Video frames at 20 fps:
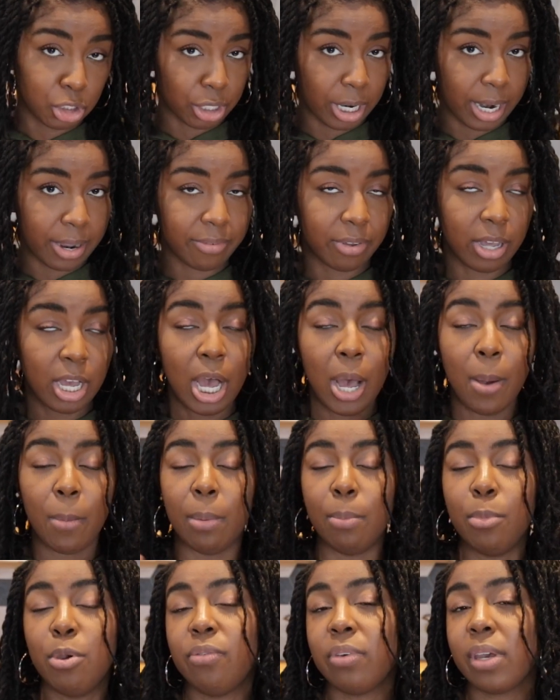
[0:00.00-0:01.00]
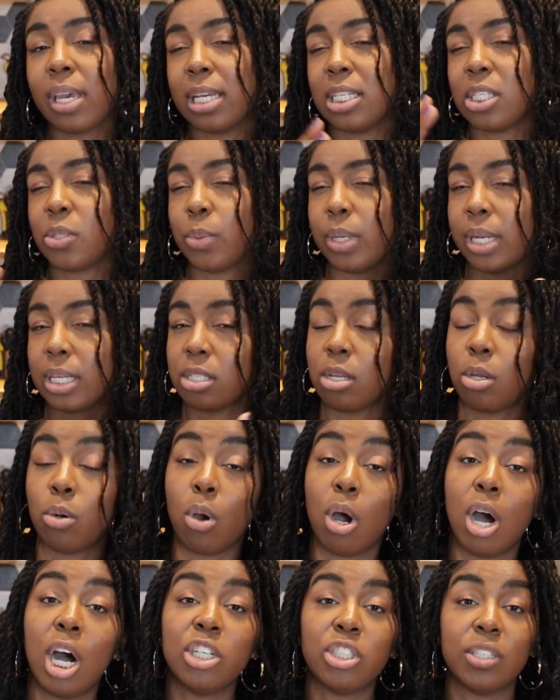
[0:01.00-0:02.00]
drive. But moving it into an
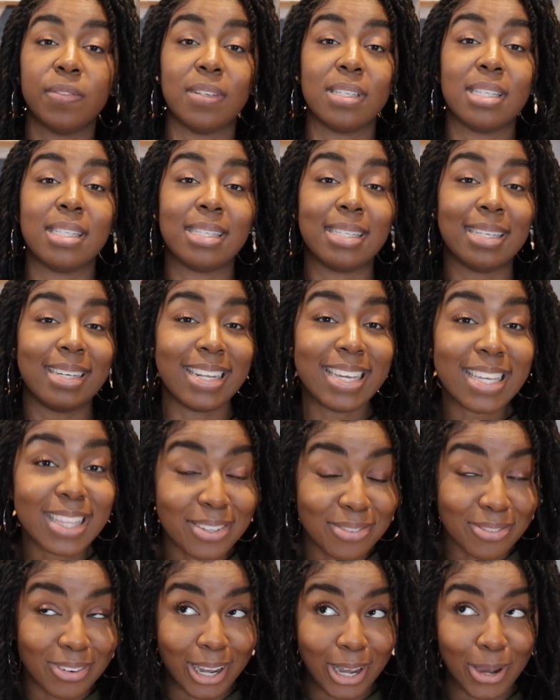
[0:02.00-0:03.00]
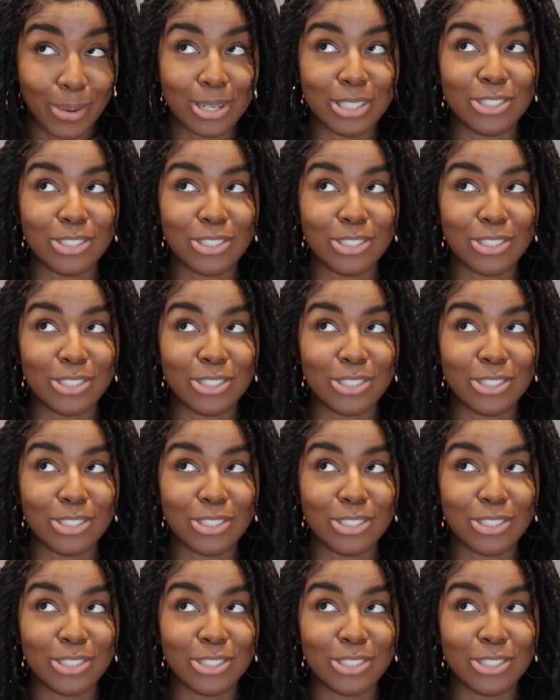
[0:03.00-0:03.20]
external hard drive doesn't delete the file,